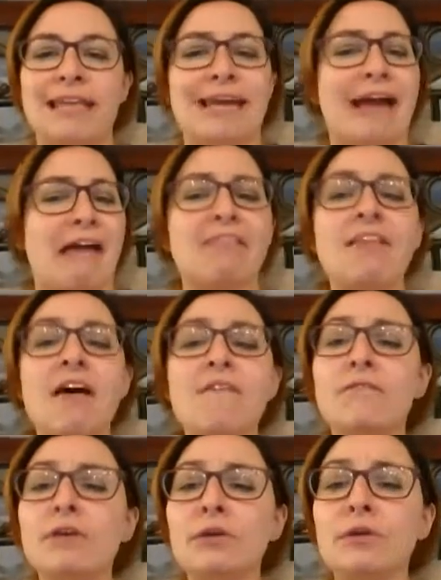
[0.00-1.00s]
like I
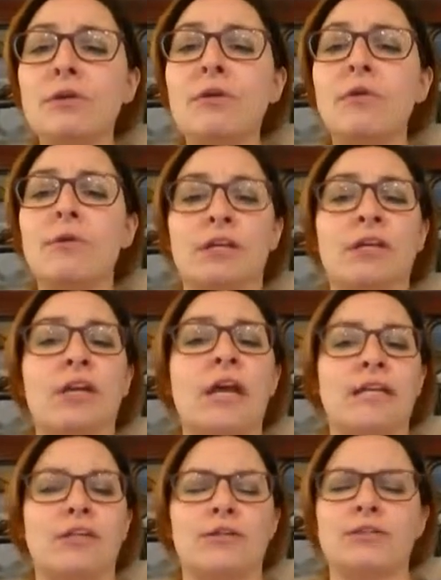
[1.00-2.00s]
love you and,
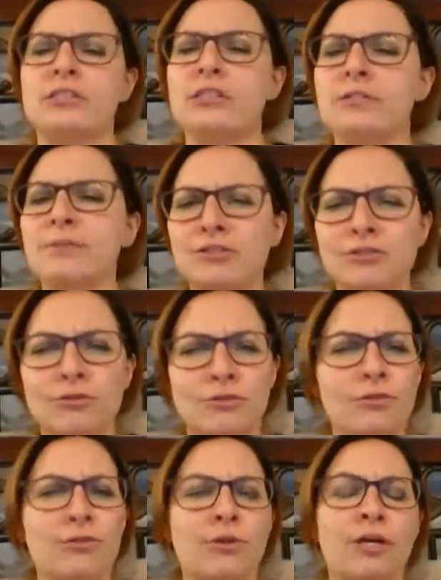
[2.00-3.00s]
and you're
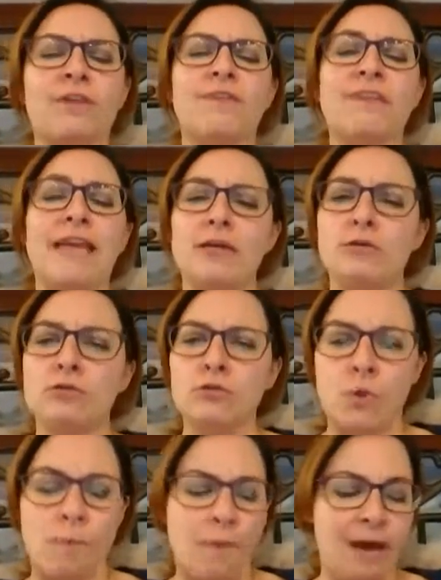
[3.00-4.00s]
special or thank you
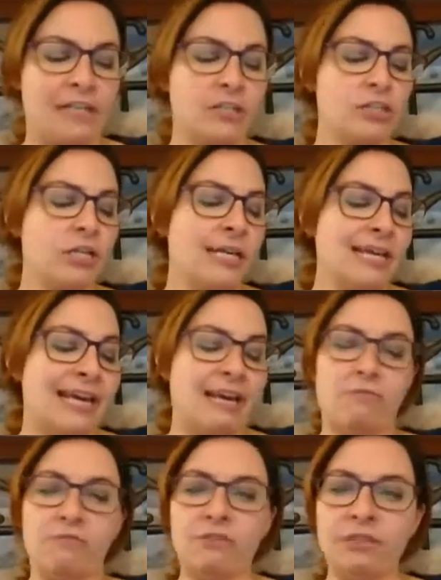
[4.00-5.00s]
so much.
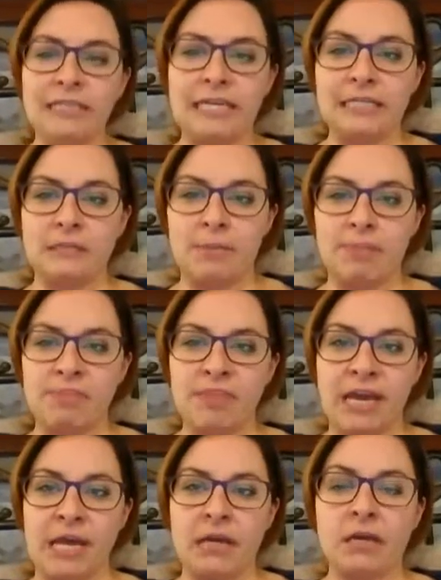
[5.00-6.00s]
It really is
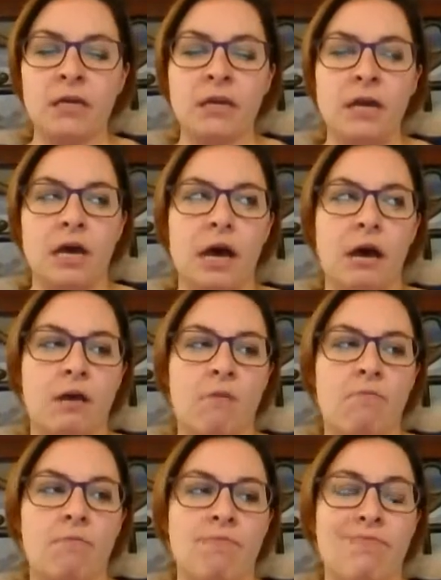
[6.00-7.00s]
something
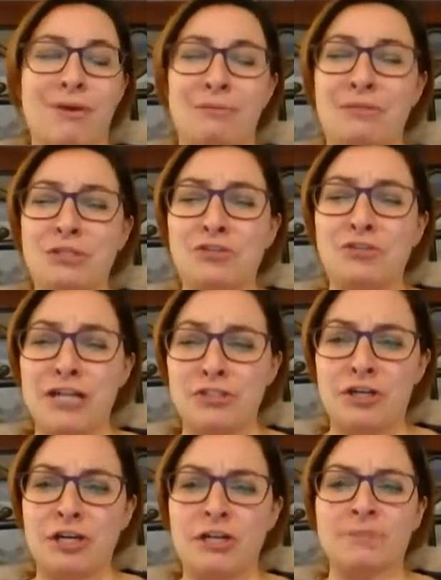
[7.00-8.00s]
um, that we
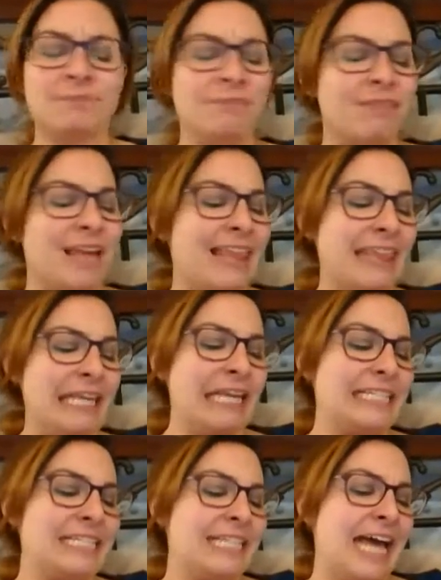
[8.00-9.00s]
treasure. And
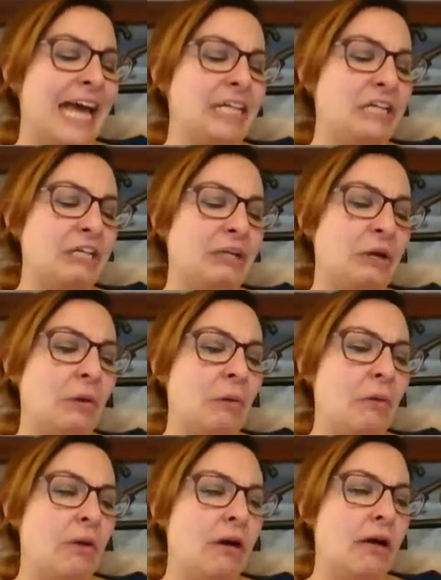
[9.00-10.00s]
like I said, you
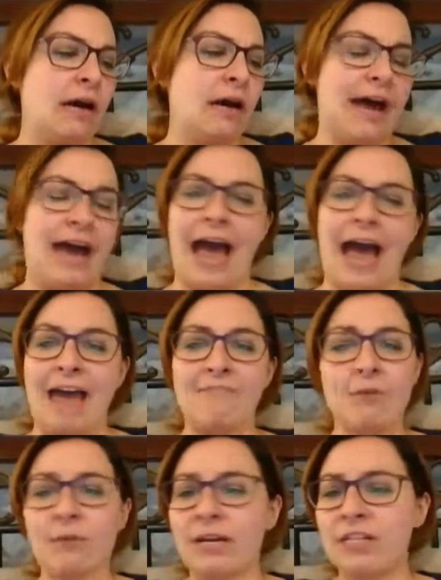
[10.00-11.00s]
know, I,
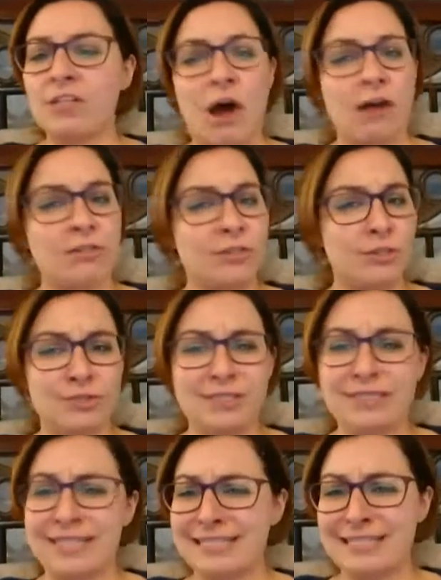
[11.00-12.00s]
everyone I talk to
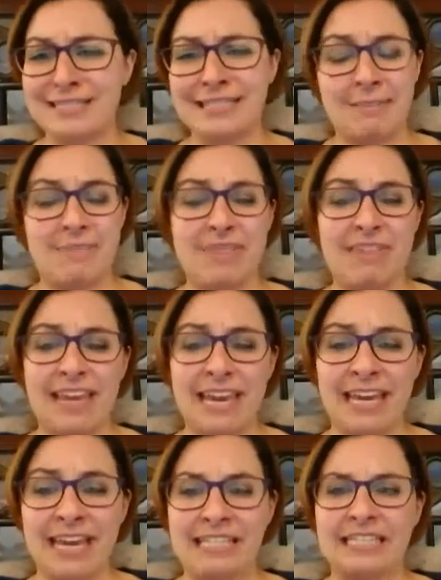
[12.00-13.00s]
says the same
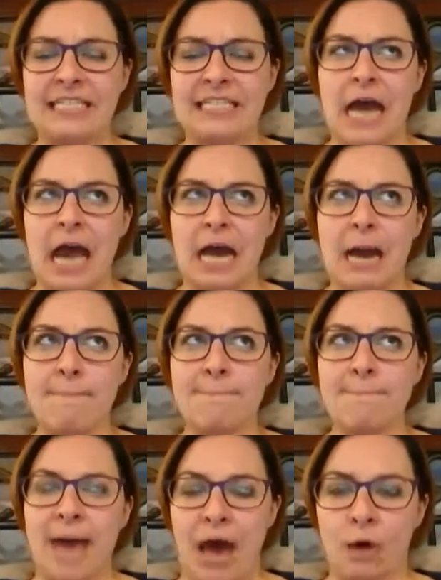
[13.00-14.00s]
thing. It's not
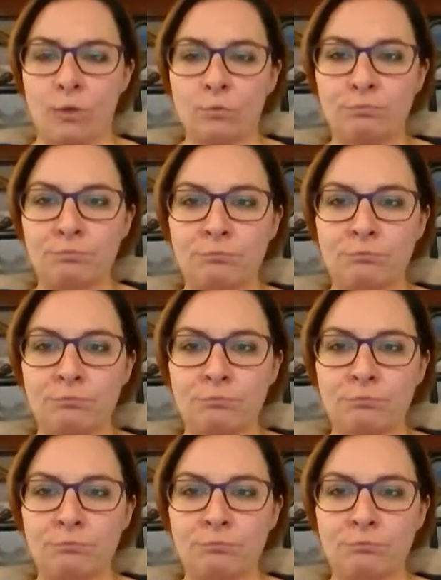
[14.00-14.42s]
about